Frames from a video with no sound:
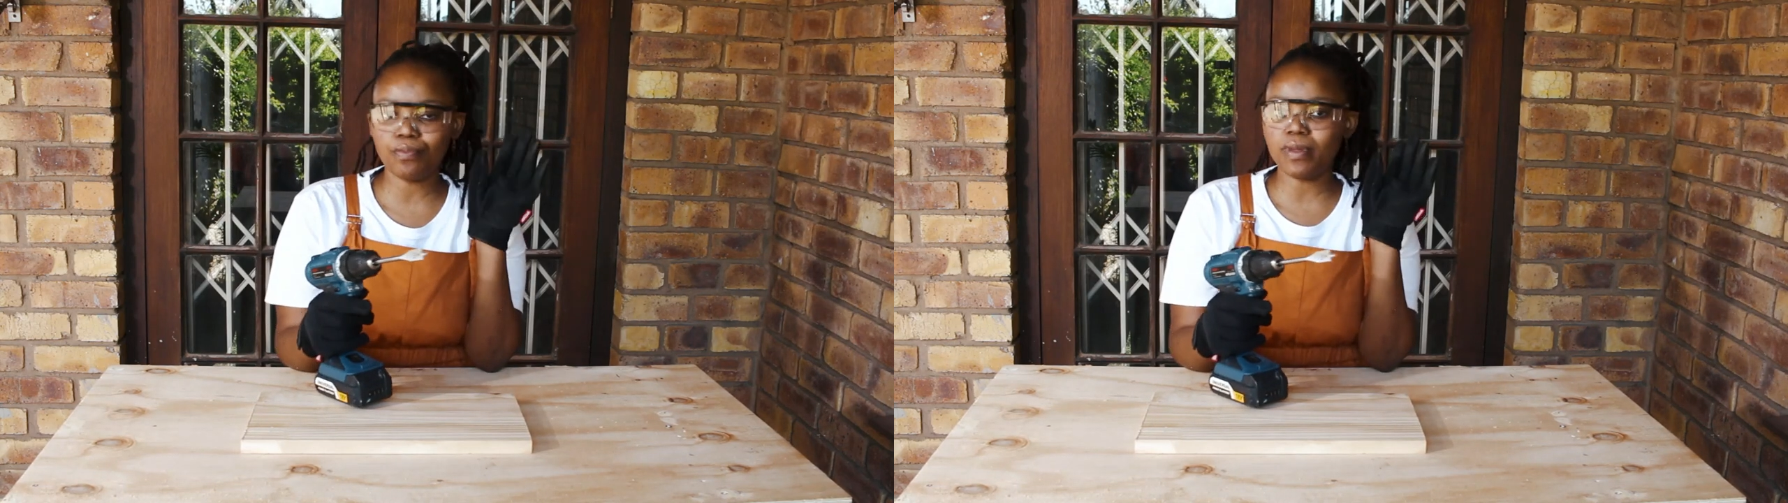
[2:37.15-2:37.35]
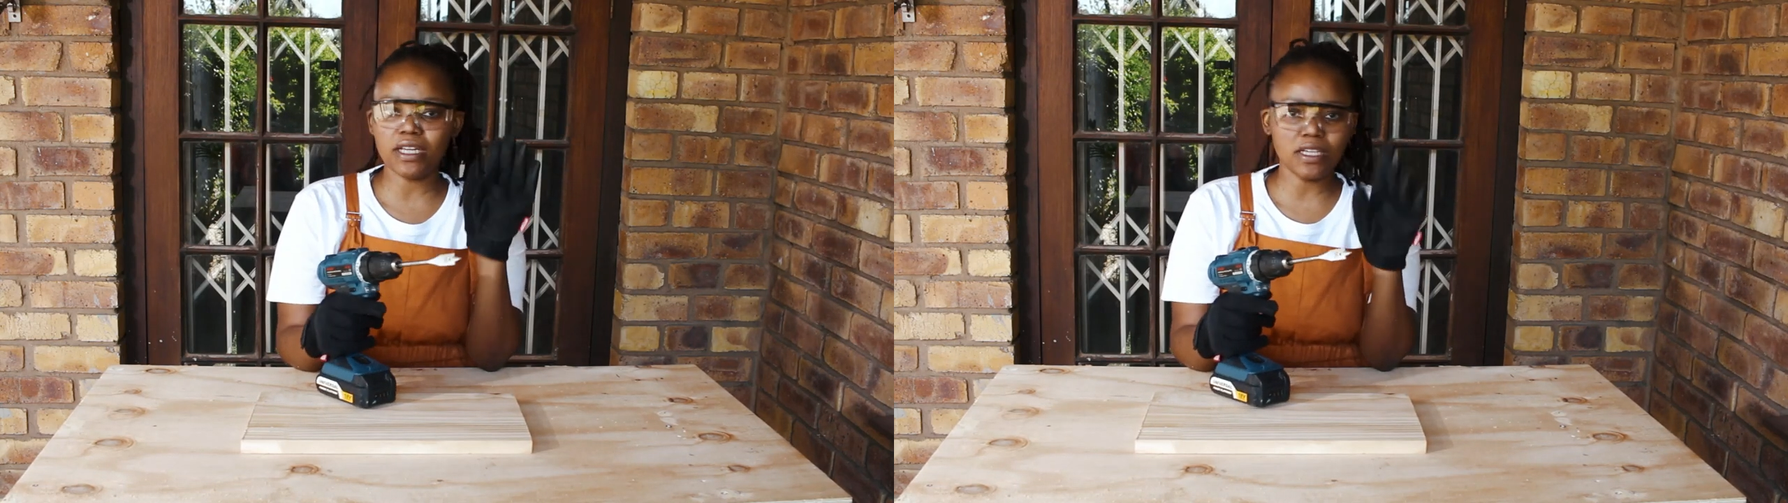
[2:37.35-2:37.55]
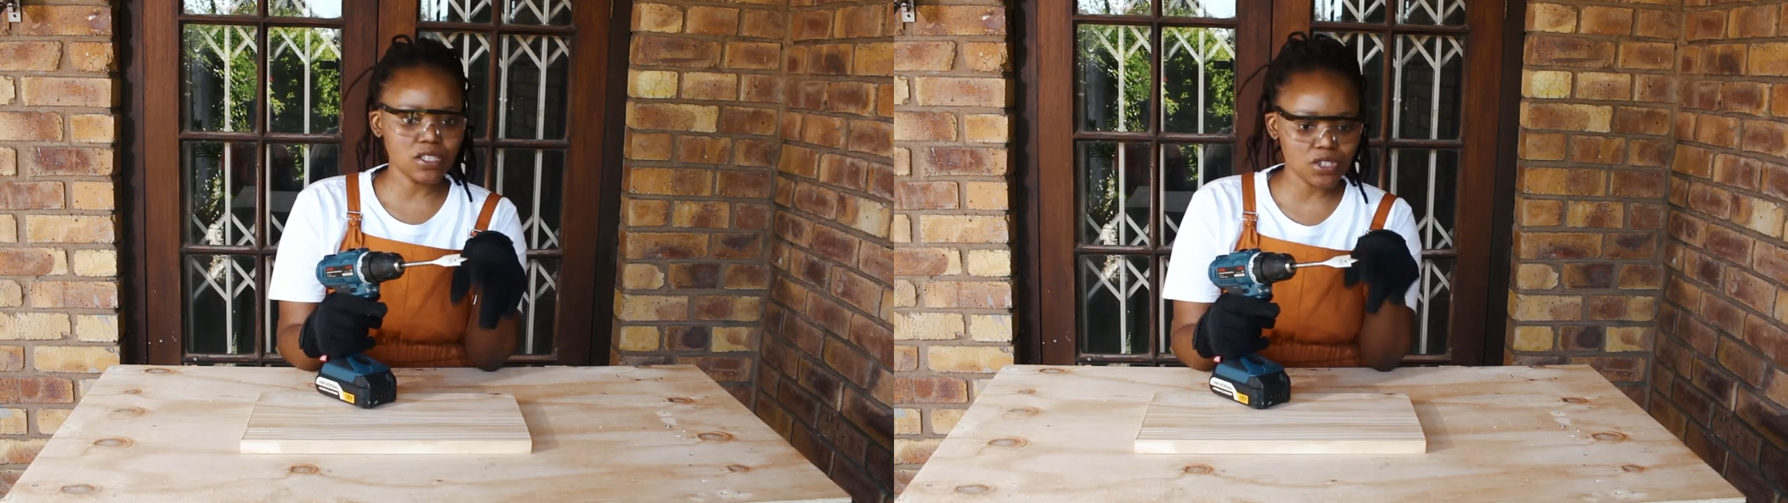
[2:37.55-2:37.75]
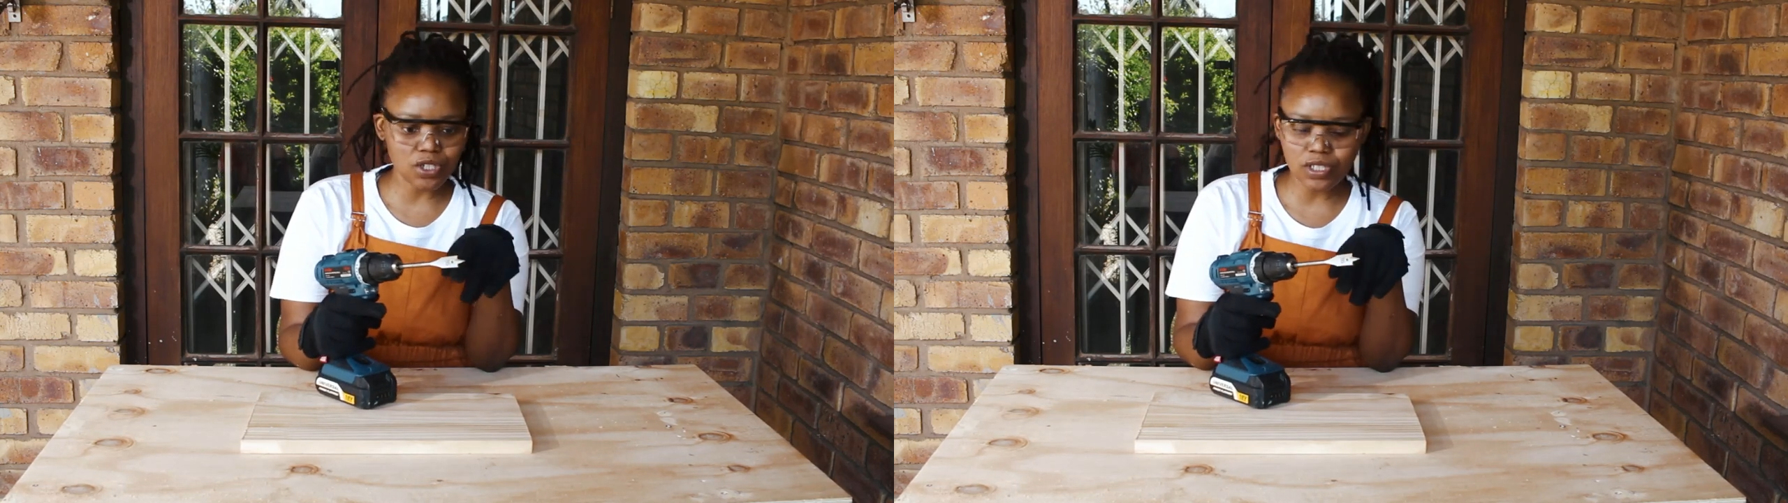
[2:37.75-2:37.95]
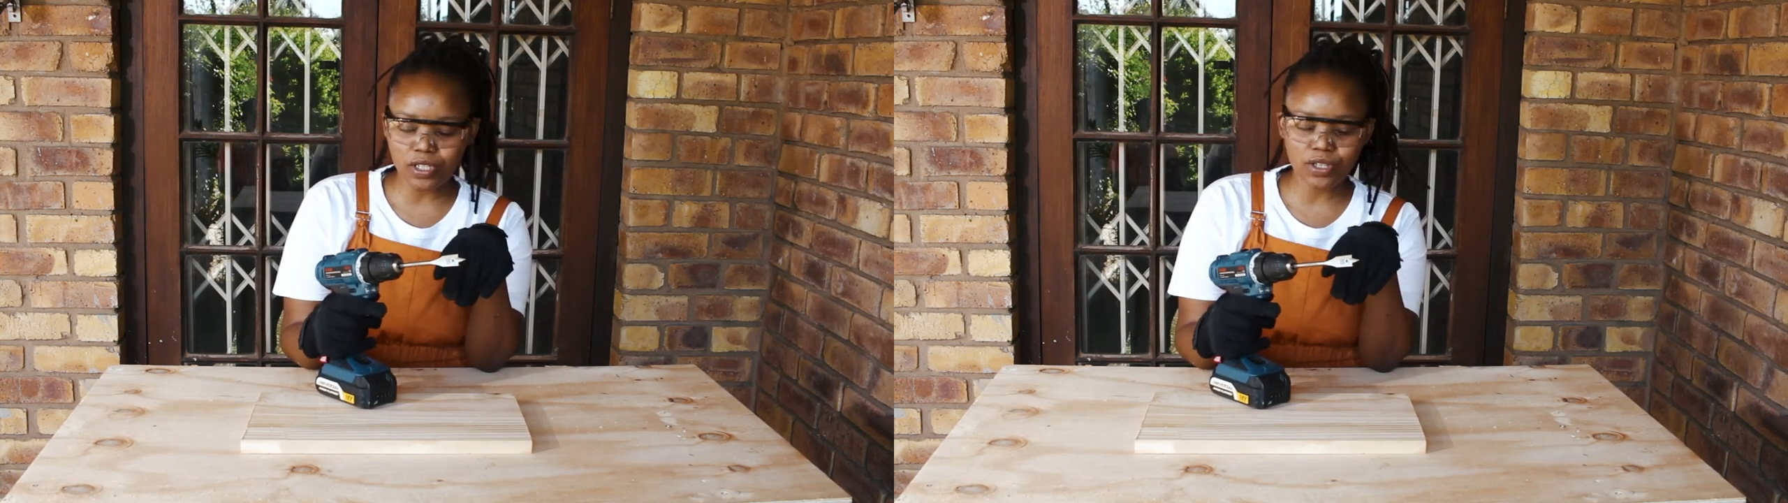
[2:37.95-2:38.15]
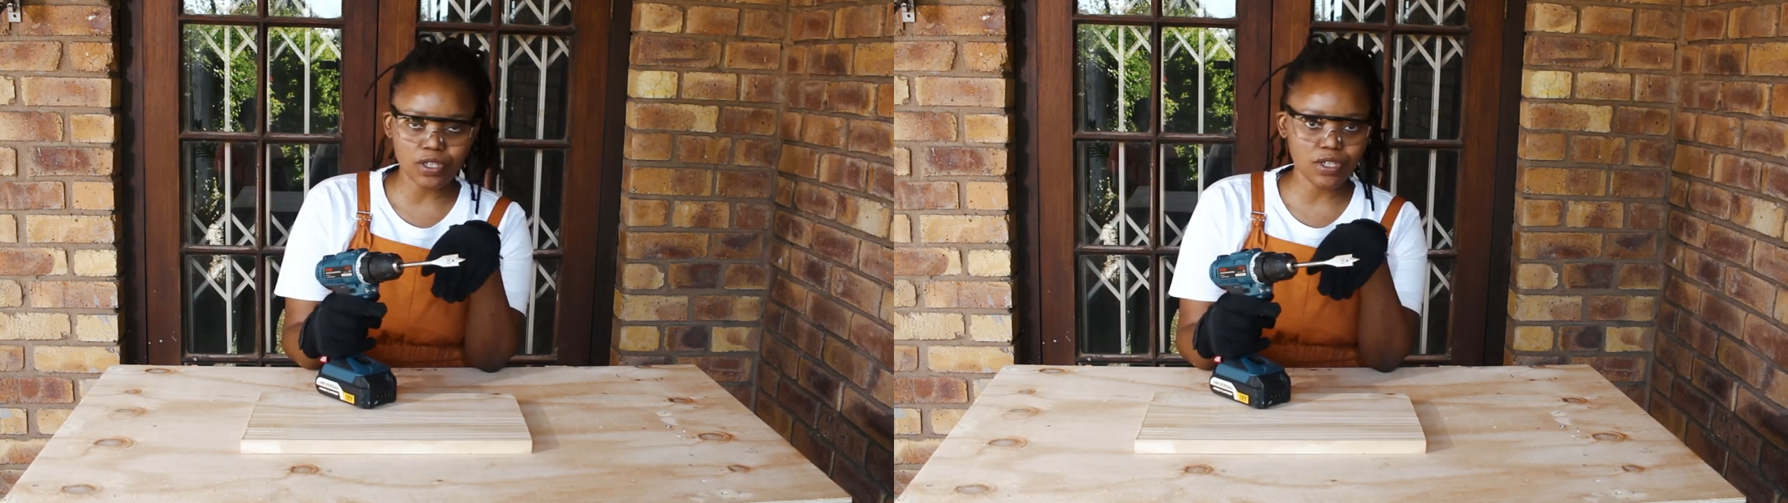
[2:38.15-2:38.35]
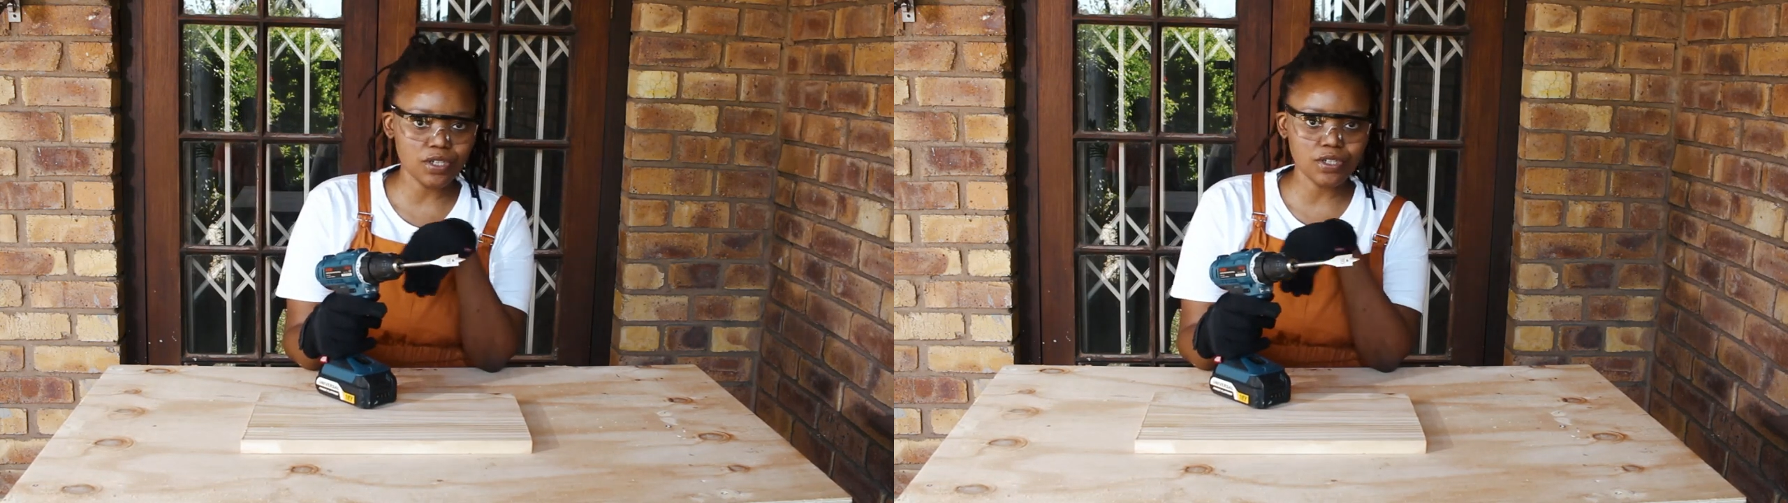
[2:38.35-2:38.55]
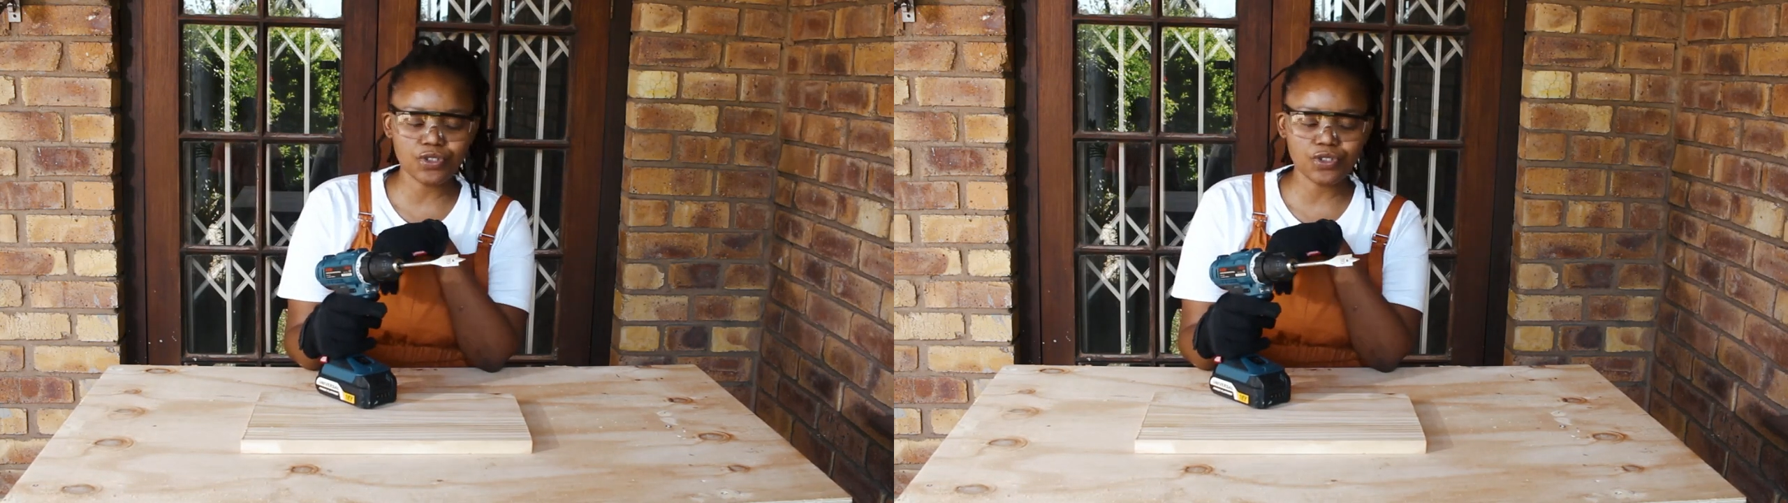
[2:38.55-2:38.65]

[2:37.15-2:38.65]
me inserting the